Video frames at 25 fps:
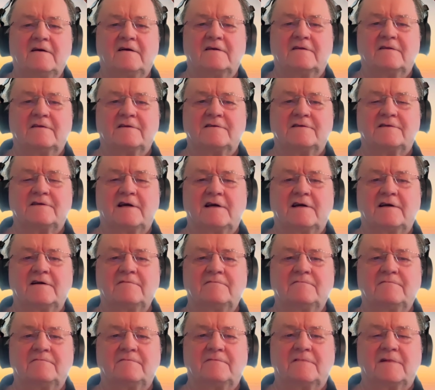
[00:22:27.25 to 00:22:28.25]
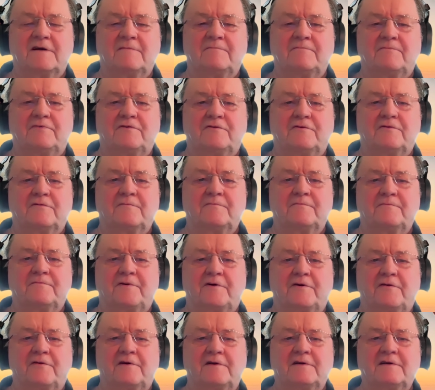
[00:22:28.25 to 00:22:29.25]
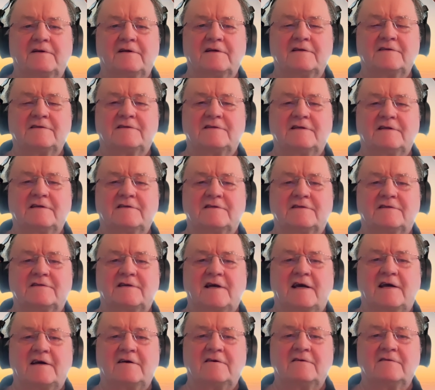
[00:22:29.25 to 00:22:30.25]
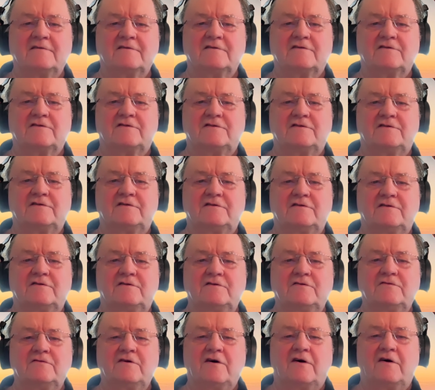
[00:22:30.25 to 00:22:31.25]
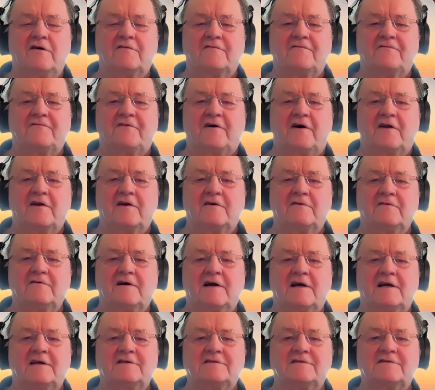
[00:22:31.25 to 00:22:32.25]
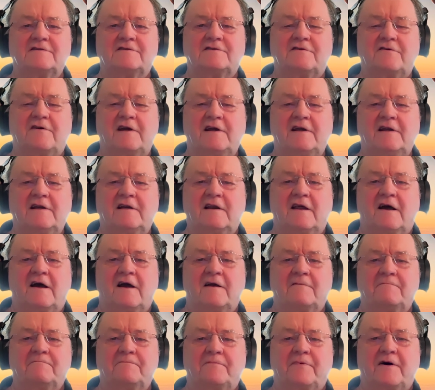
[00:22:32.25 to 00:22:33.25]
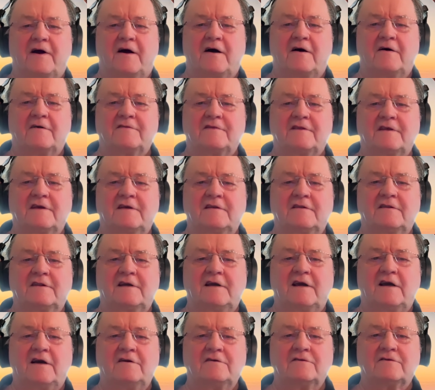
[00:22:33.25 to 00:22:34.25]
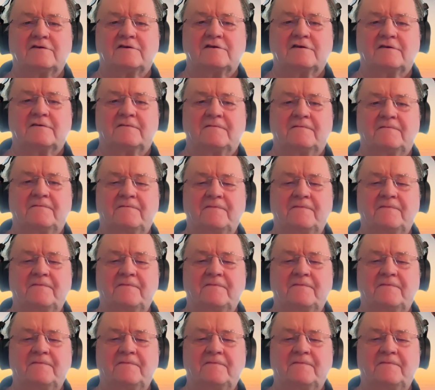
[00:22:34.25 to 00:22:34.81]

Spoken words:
And the second important point is that sound do not follow a straight line path in the ocean.